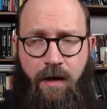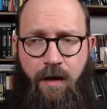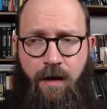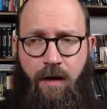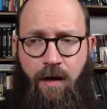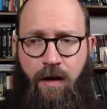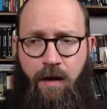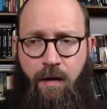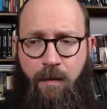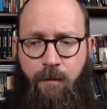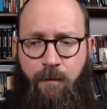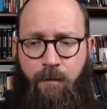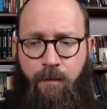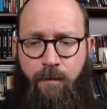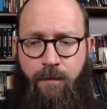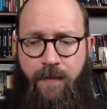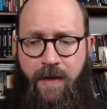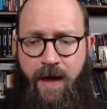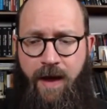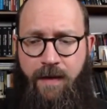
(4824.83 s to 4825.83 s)
Um,
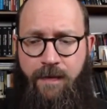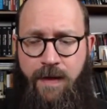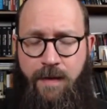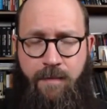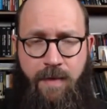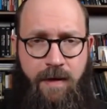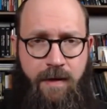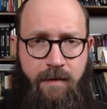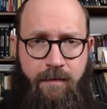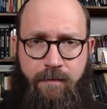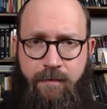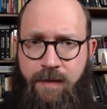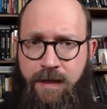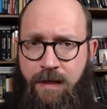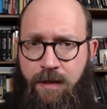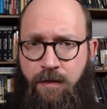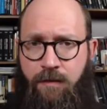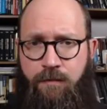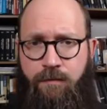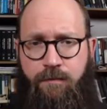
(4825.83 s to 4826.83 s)
that they may,
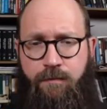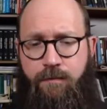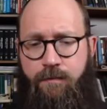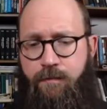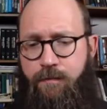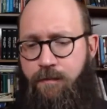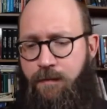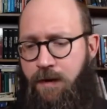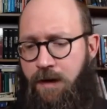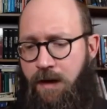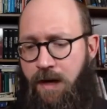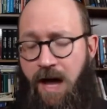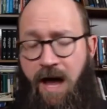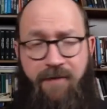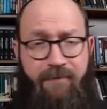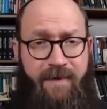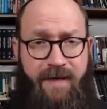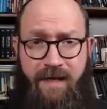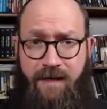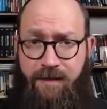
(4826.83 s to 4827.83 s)
you know, uh,
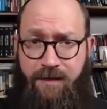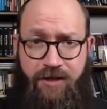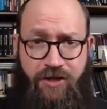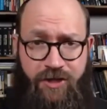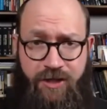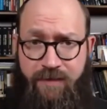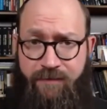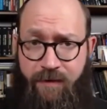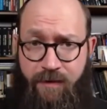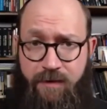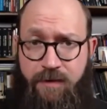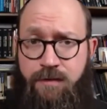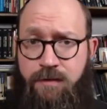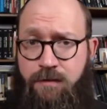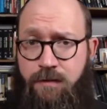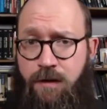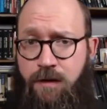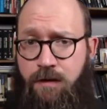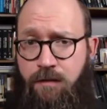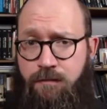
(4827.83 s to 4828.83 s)
I've been in yeshivas,
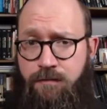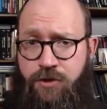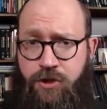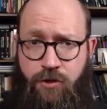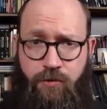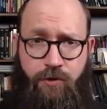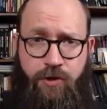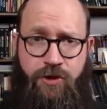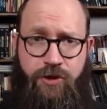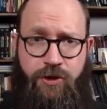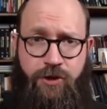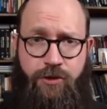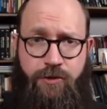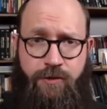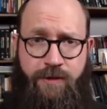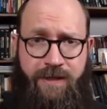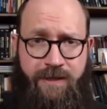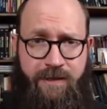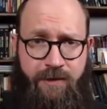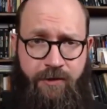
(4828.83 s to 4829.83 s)
uh,
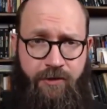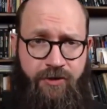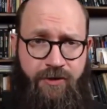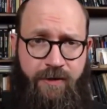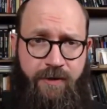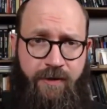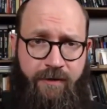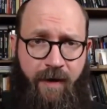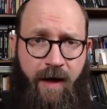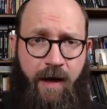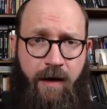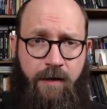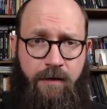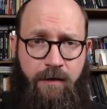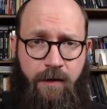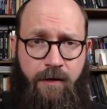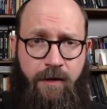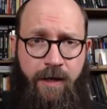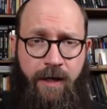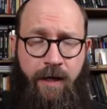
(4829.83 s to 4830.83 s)
Jewish institutions of
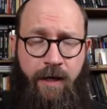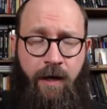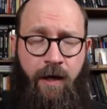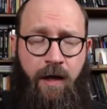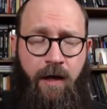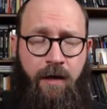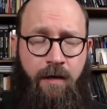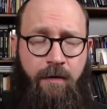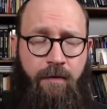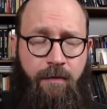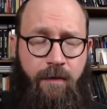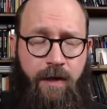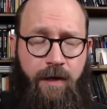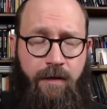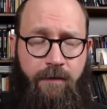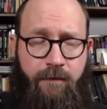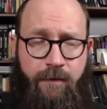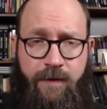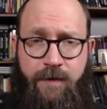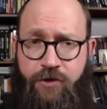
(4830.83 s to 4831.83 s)
higher learning,
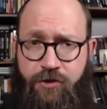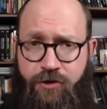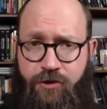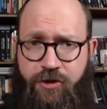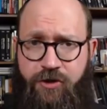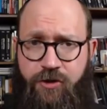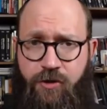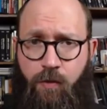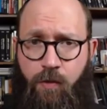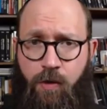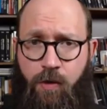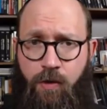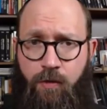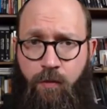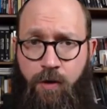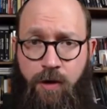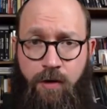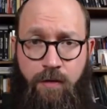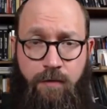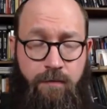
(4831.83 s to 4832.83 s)
eh, in the traditional
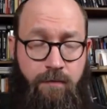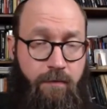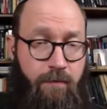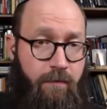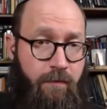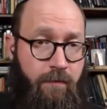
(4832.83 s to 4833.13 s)
world where